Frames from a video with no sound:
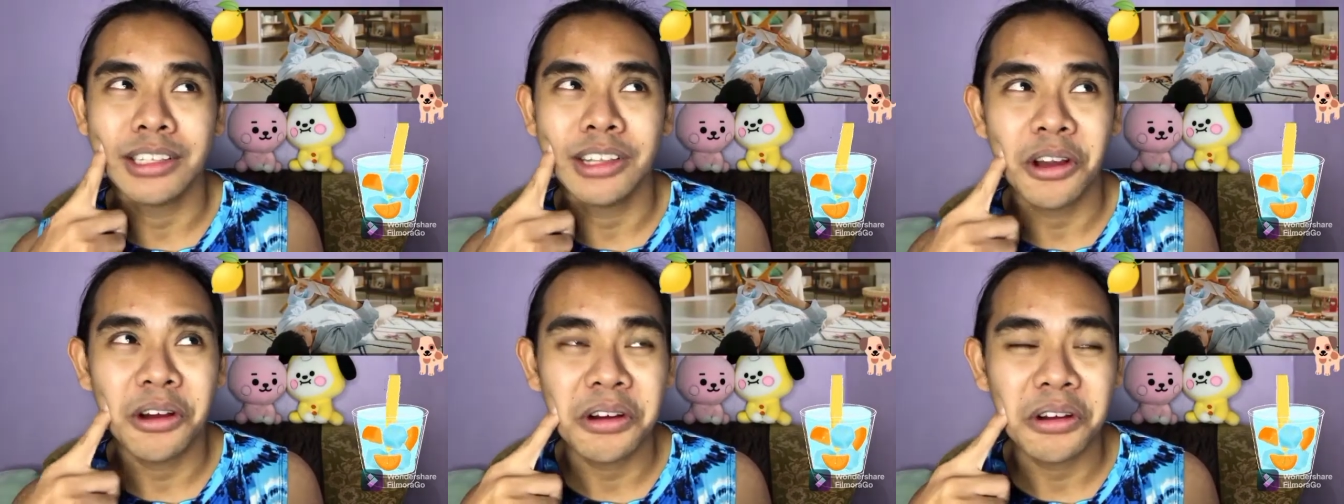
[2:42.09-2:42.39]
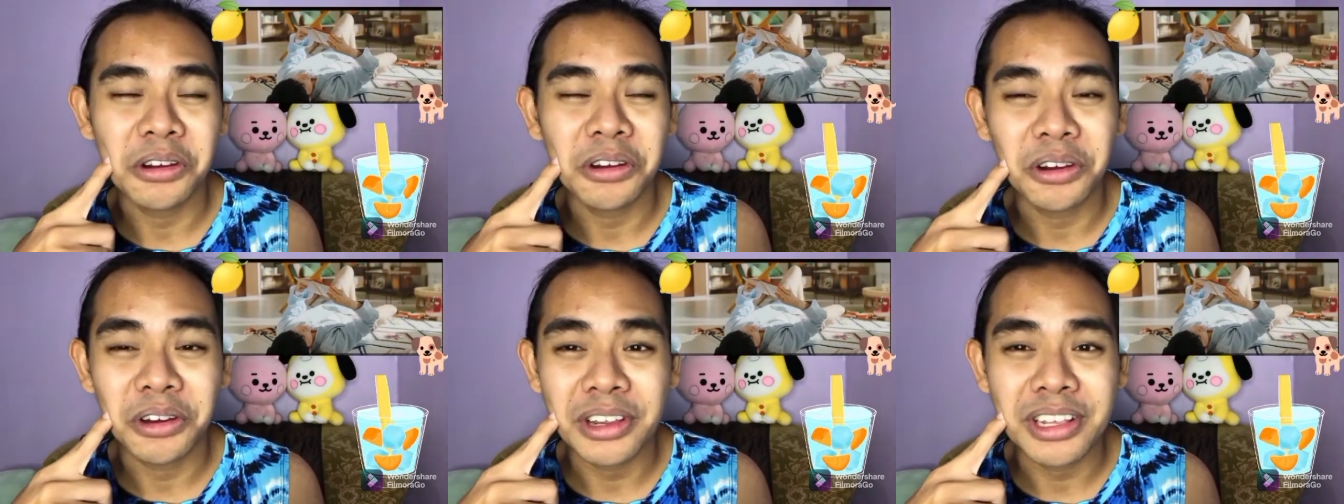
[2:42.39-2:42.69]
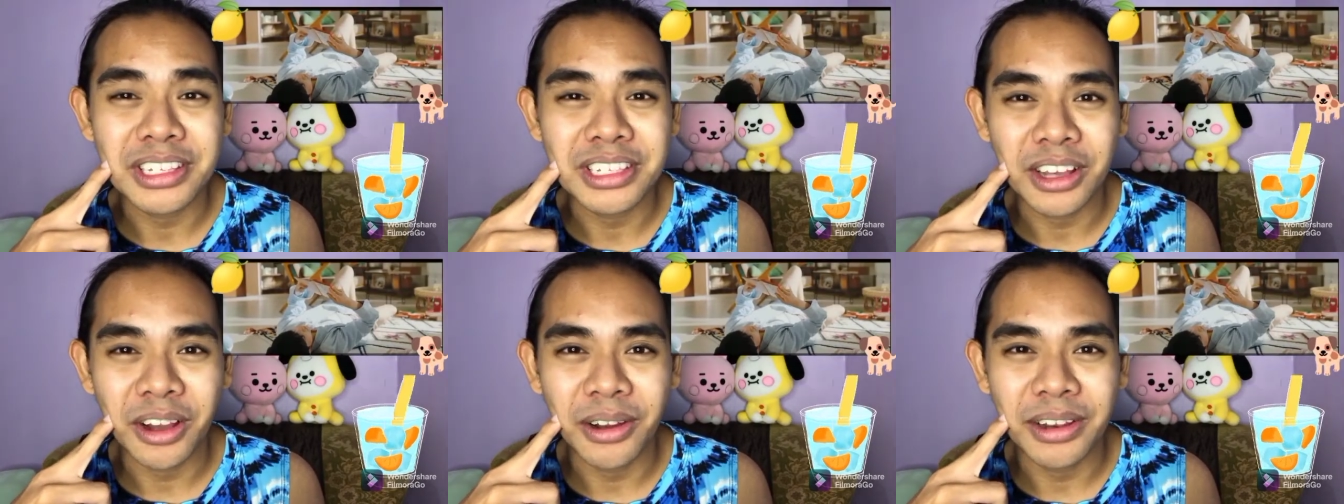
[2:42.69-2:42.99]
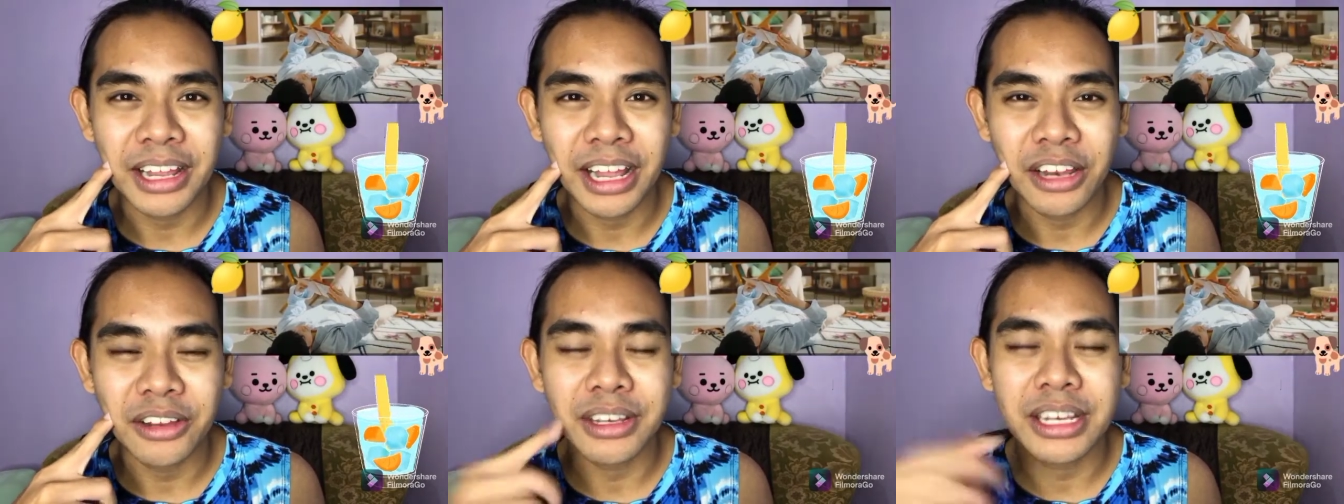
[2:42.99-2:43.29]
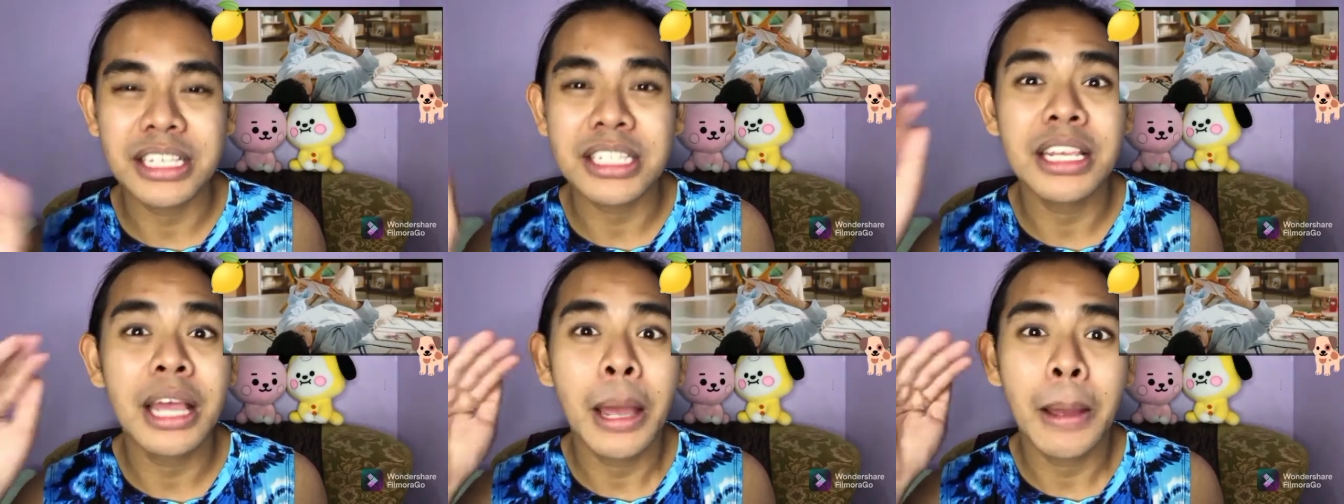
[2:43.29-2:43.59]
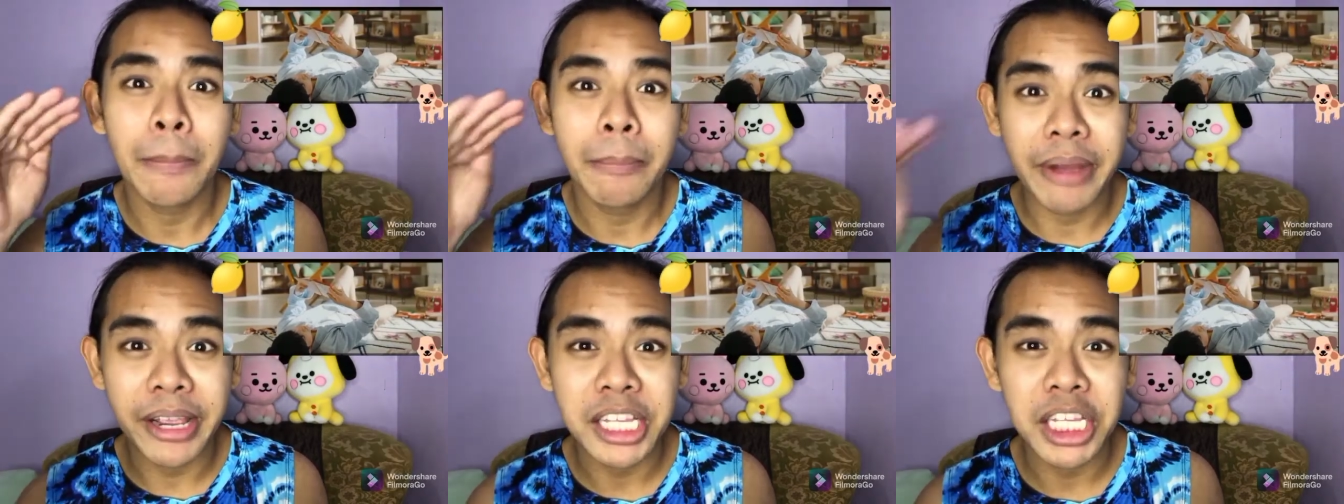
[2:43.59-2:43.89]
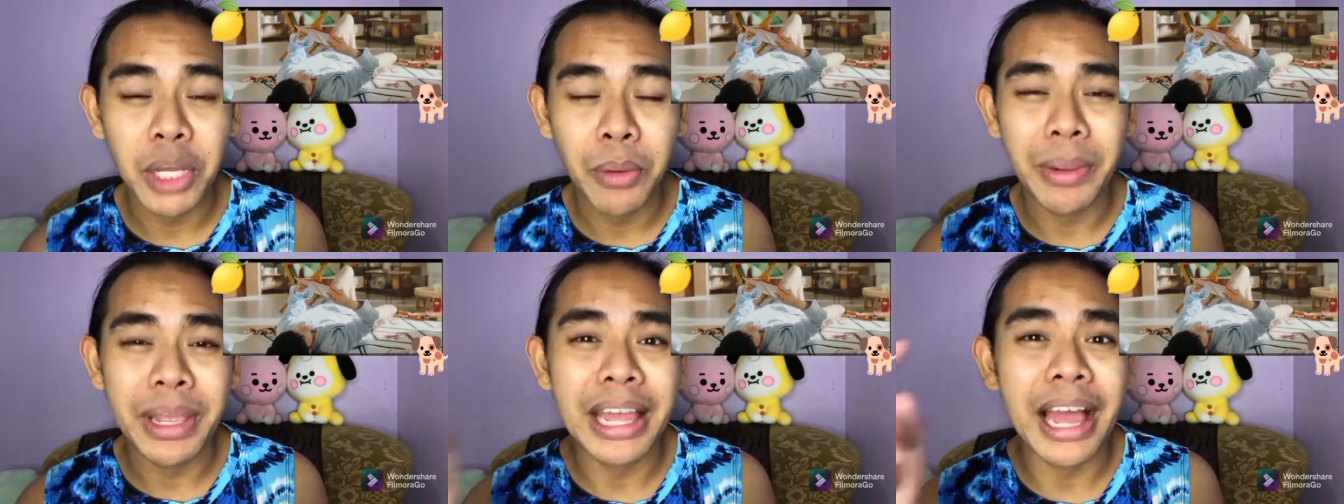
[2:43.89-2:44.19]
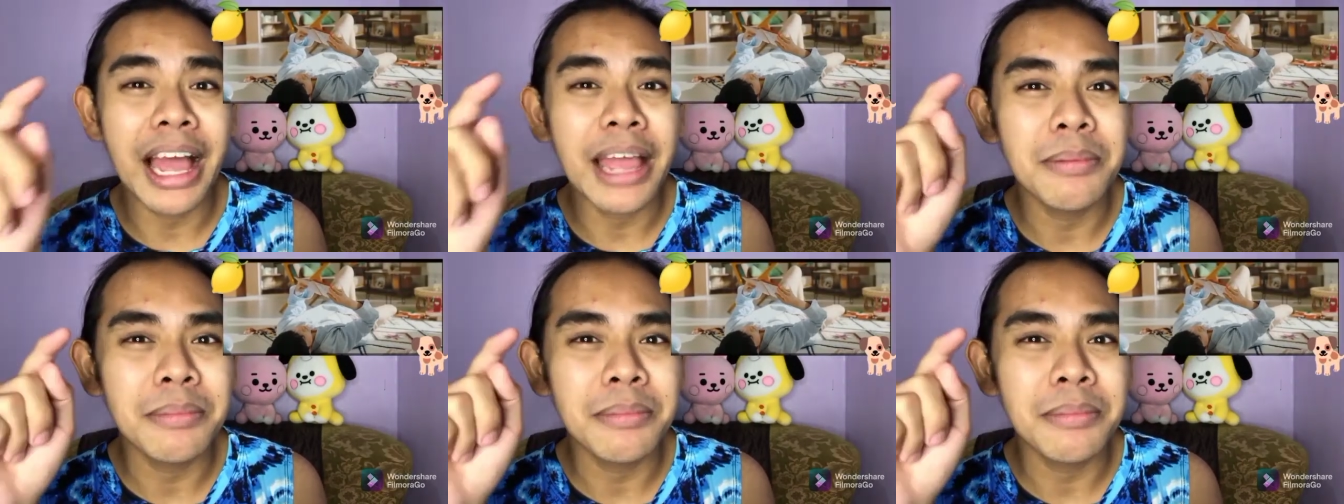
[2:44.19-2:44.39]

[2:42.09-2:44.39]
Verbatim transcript: Nakakurious ako lalo, guys. By the way,